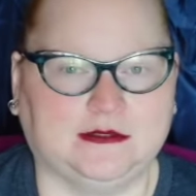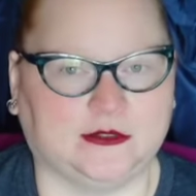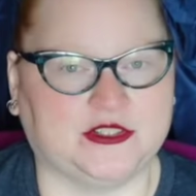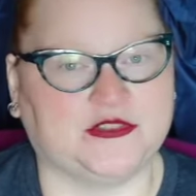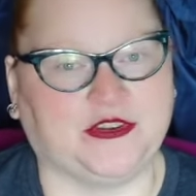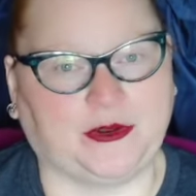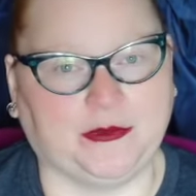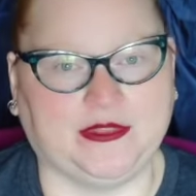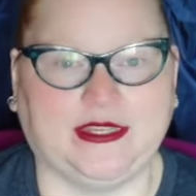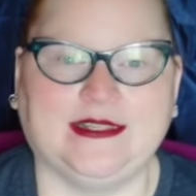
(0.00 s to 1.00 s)
which
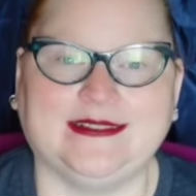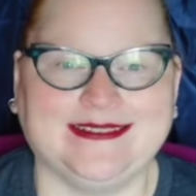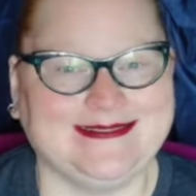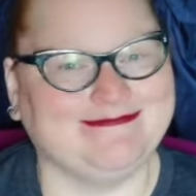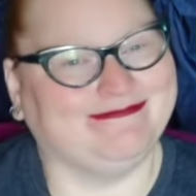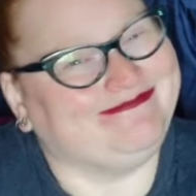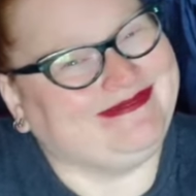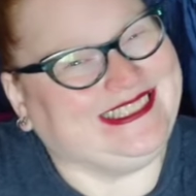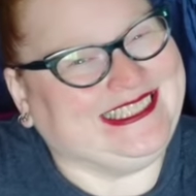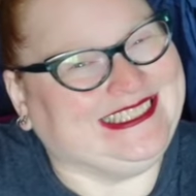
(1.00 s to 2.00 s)
frequently,
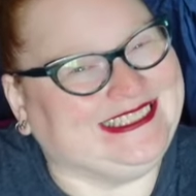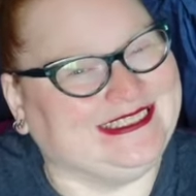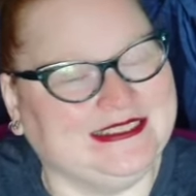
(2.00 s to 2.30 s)
yeah.